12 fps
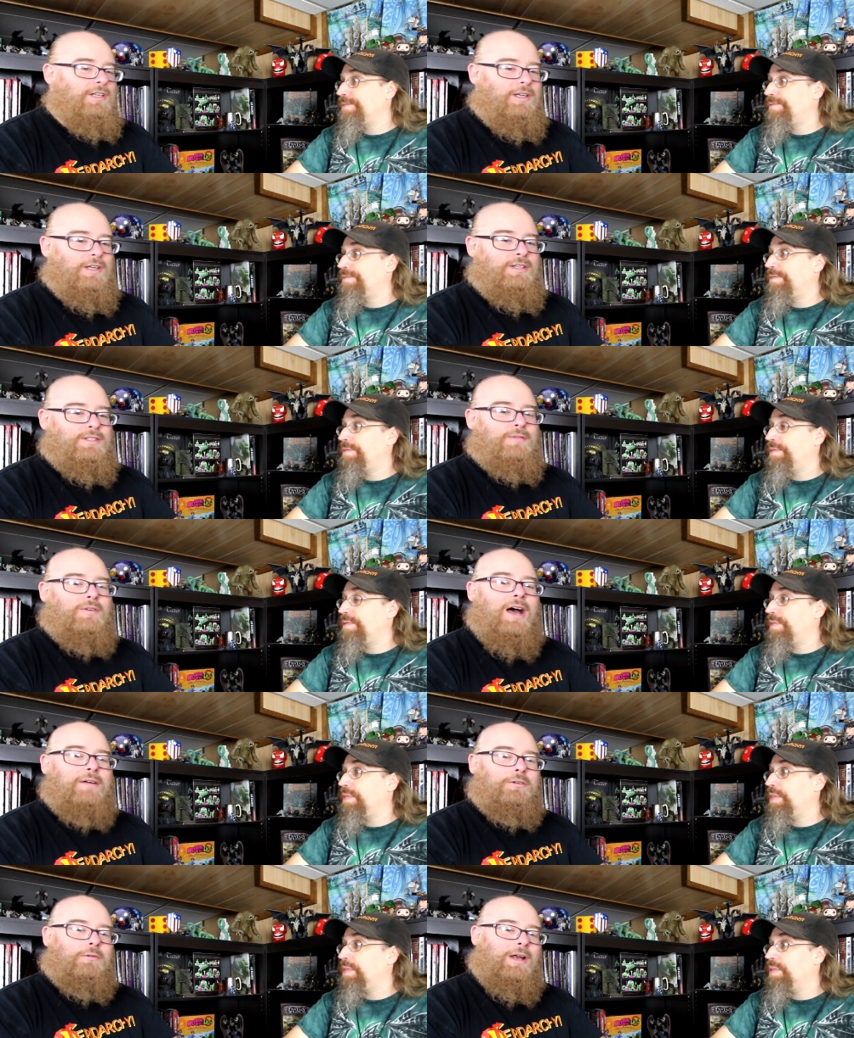Speaker 1: is
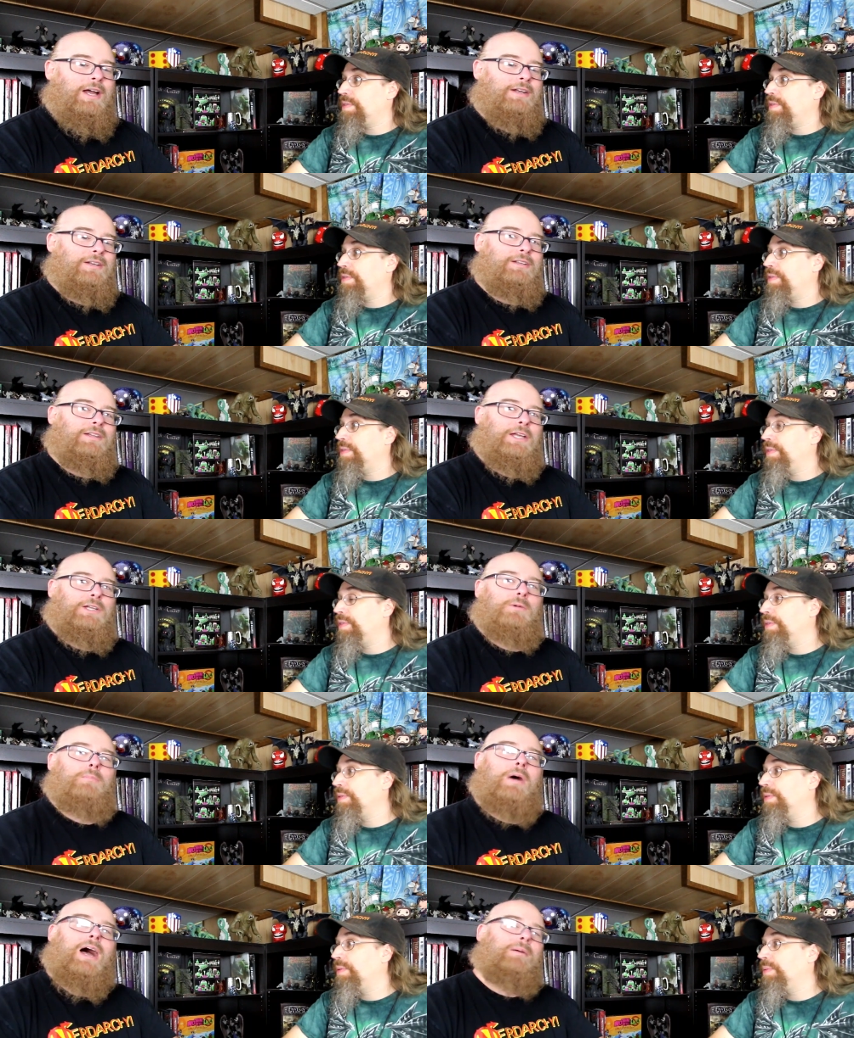evolved around like
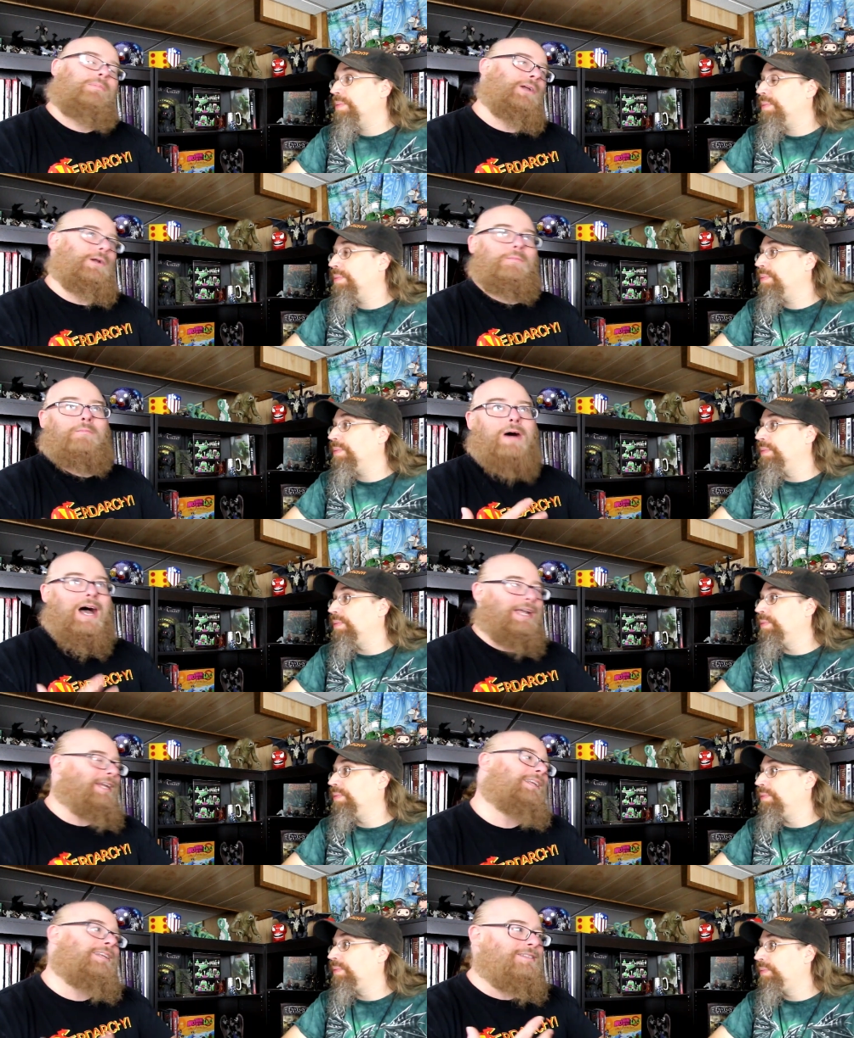your p- player
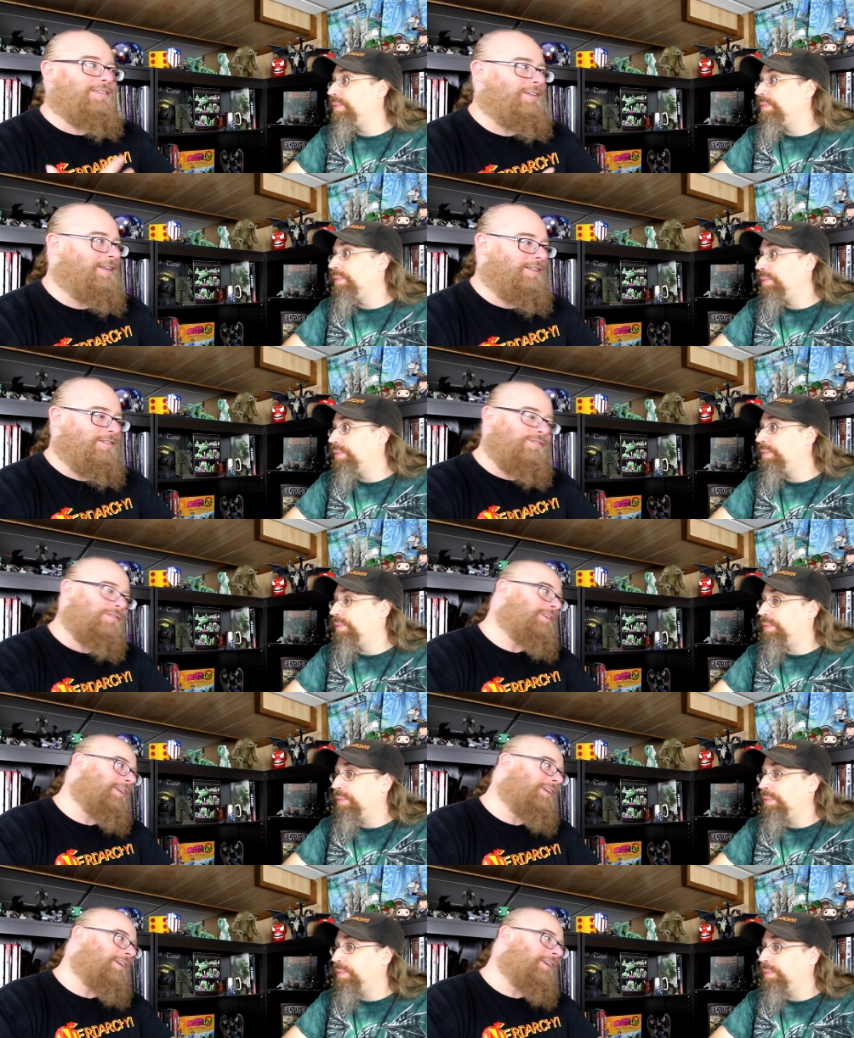buying into into the